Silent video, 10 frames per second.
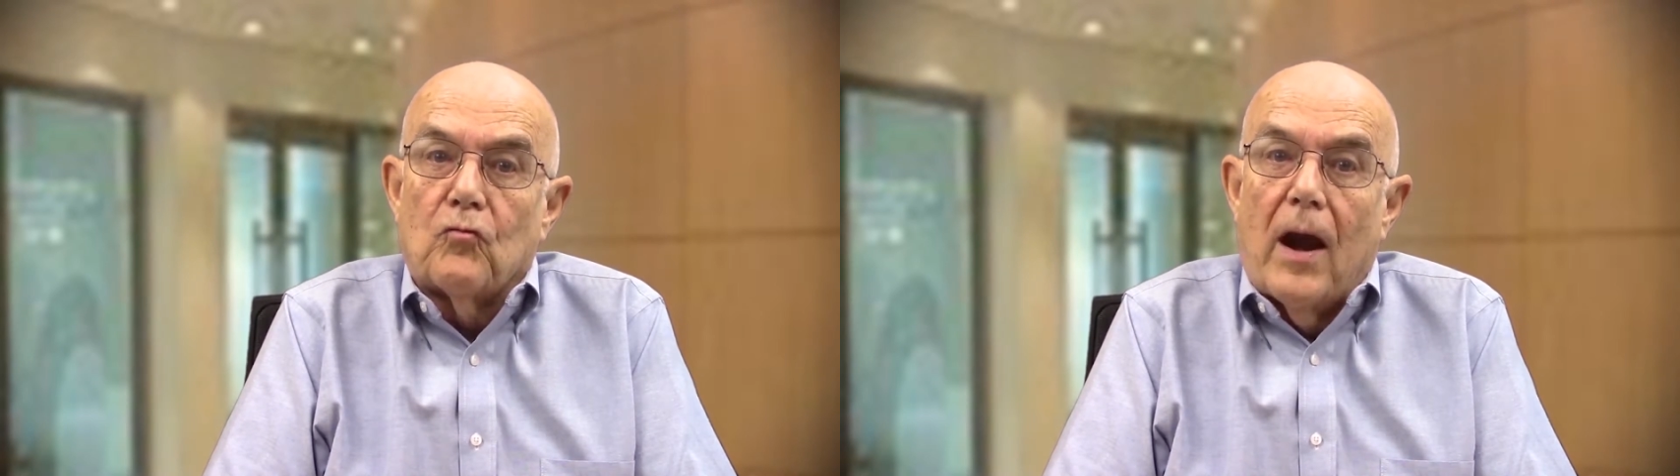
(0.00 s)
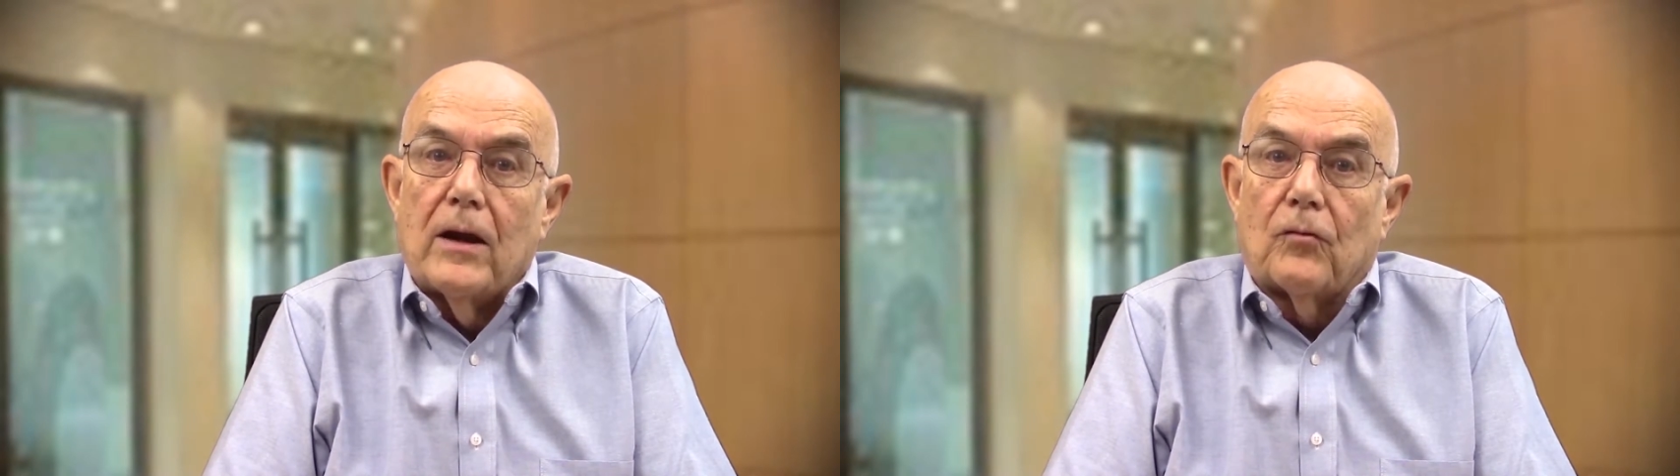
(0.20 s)

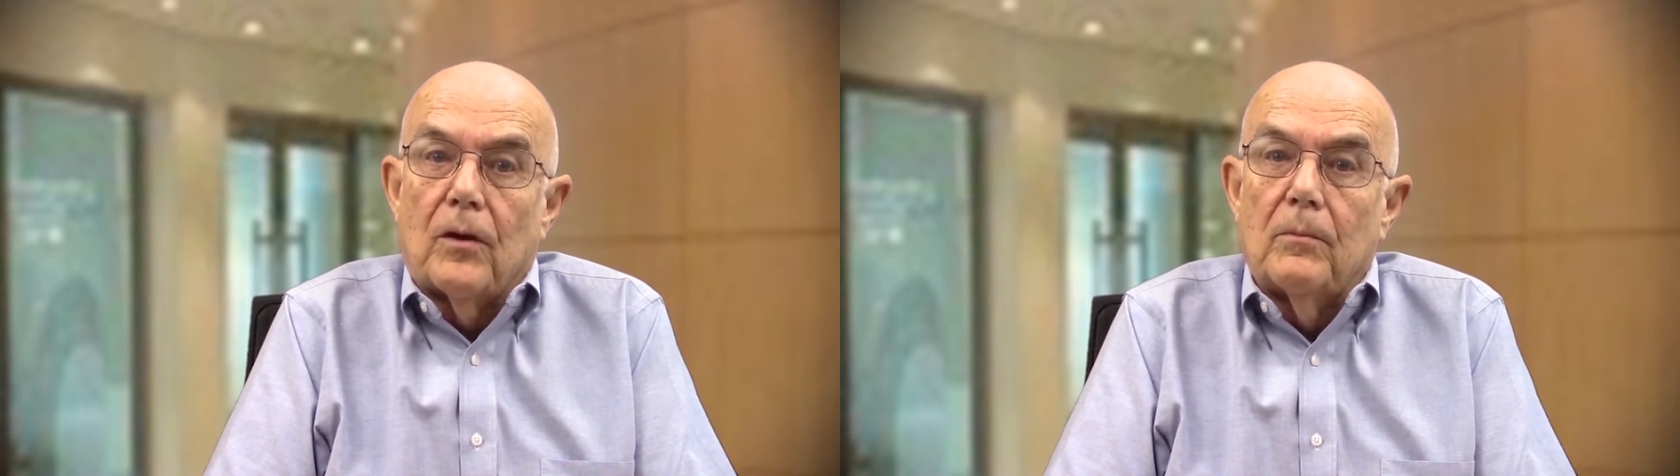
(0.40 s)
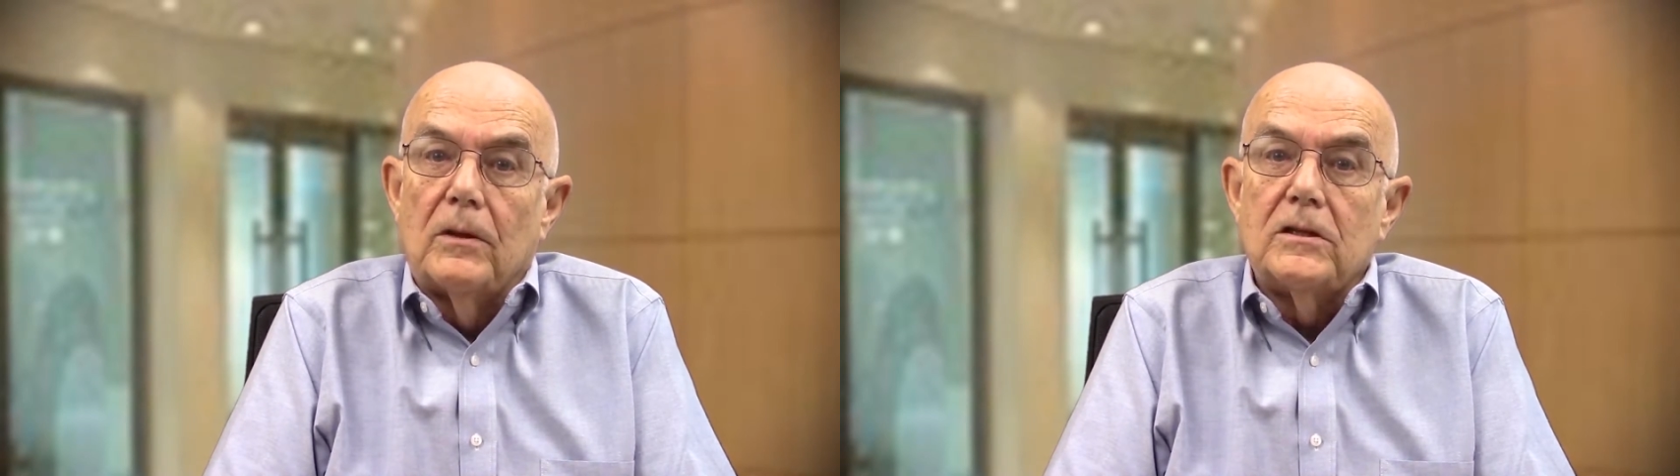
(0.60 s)
rate
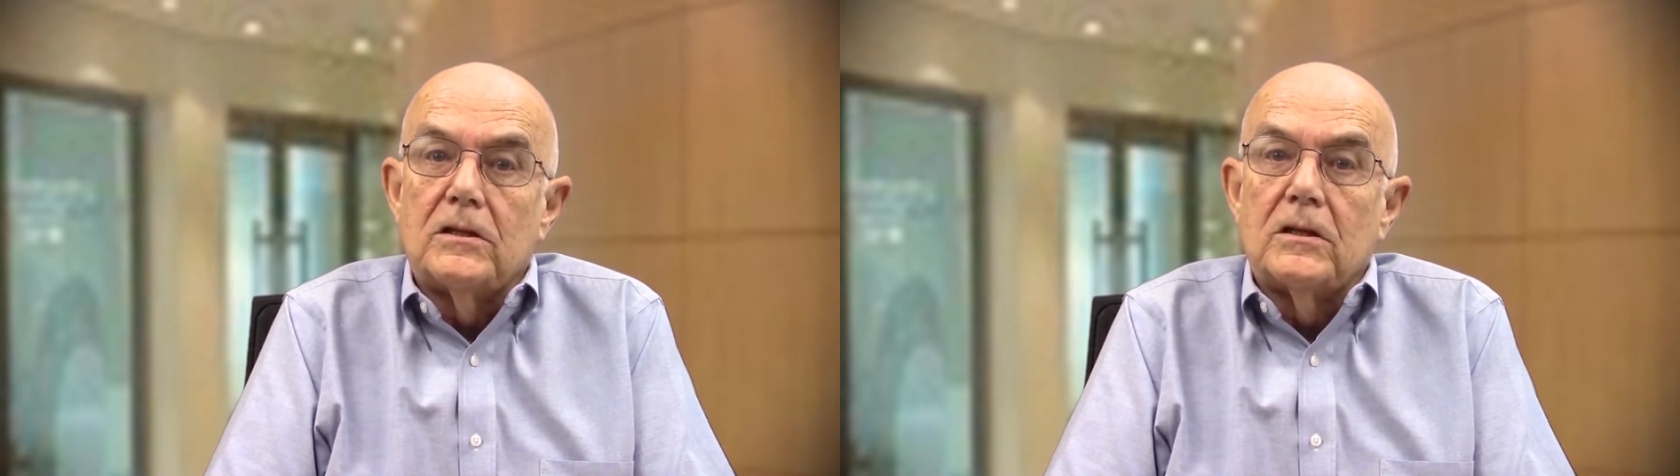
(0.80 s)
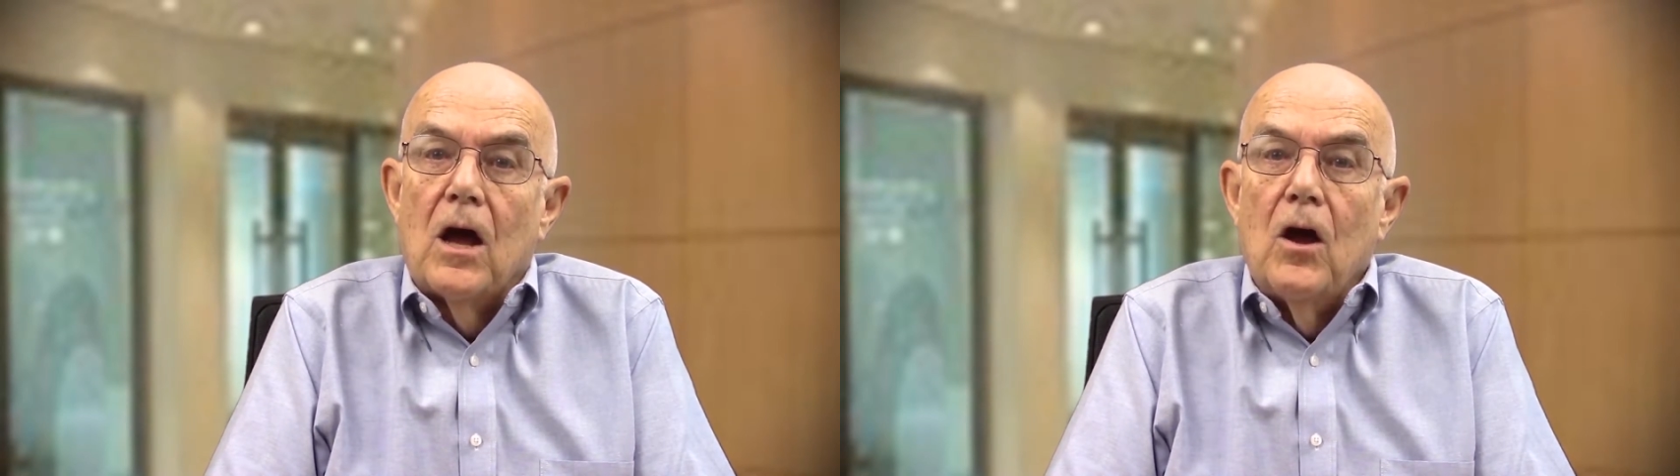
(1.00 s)

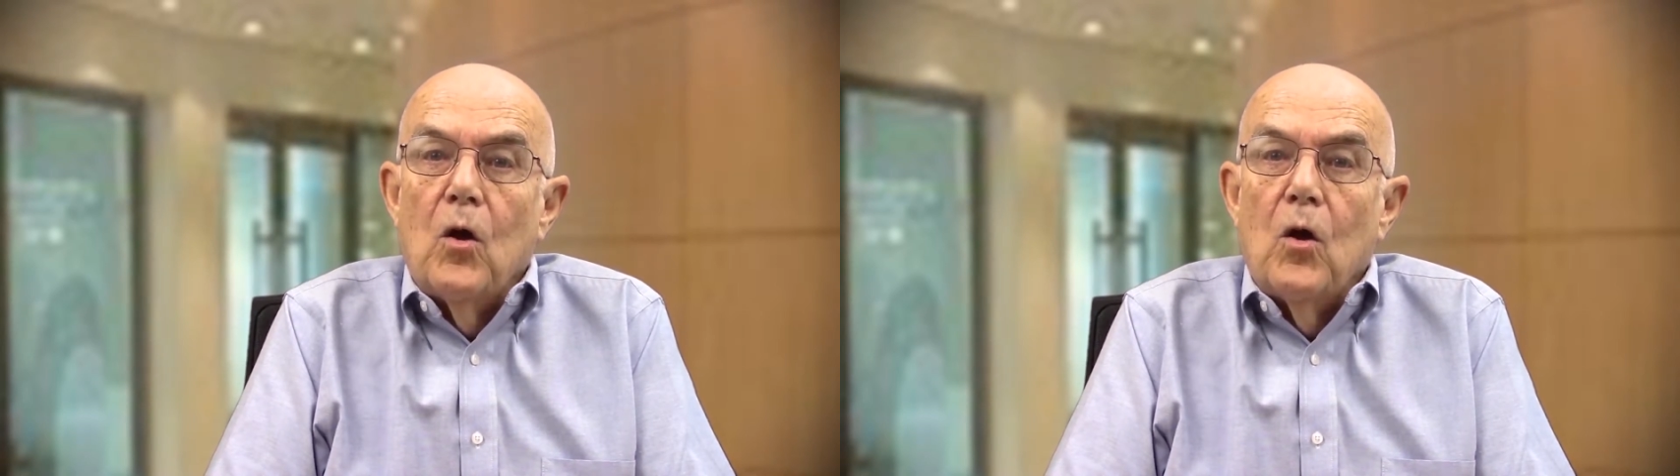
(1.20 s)
agreements